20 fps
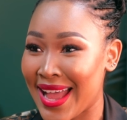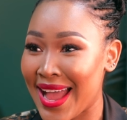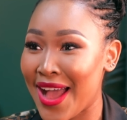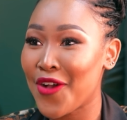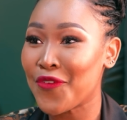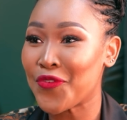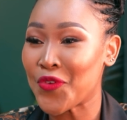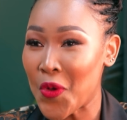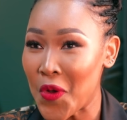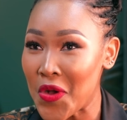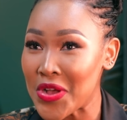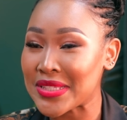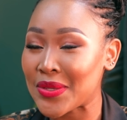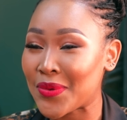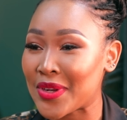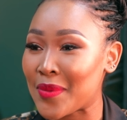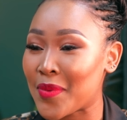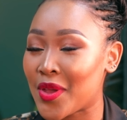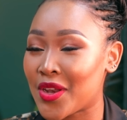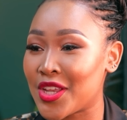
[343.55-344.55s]
Of course I
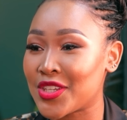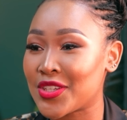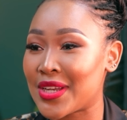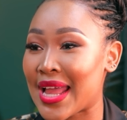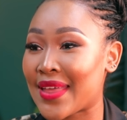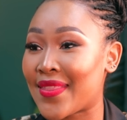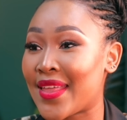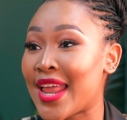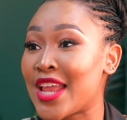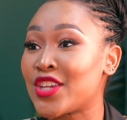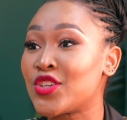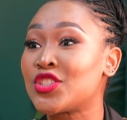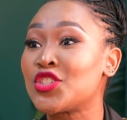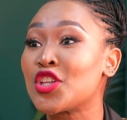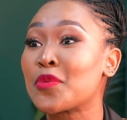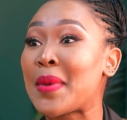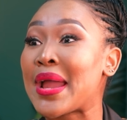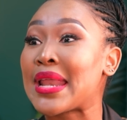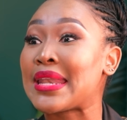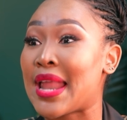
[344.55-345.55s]
want to be on a show like that. And she
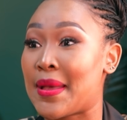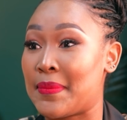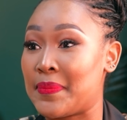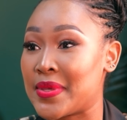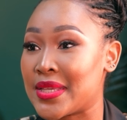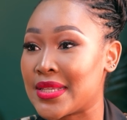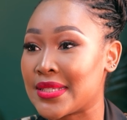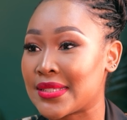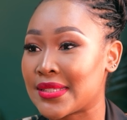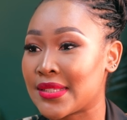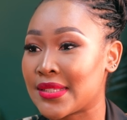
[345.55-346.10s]
took my numbers.